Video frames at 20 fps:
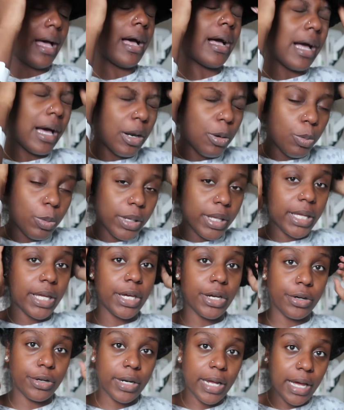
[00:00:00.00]
I got a wig
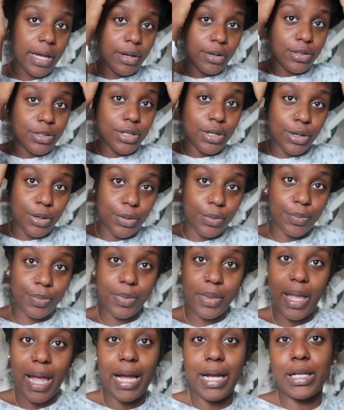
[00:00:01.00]
here now, so
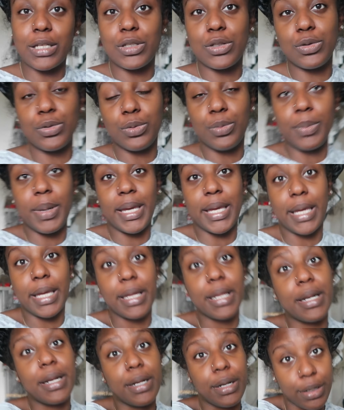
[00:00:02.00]
I can soon make
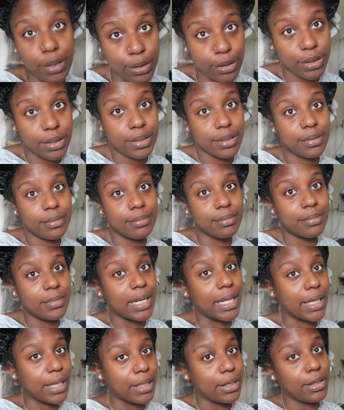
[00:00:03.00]
it look
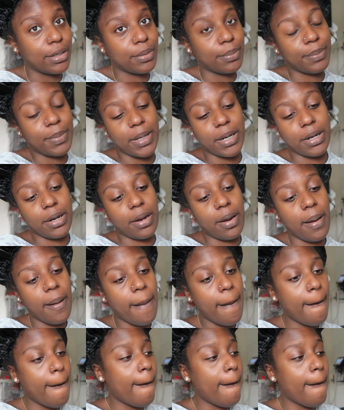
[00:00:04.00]
like it looked better.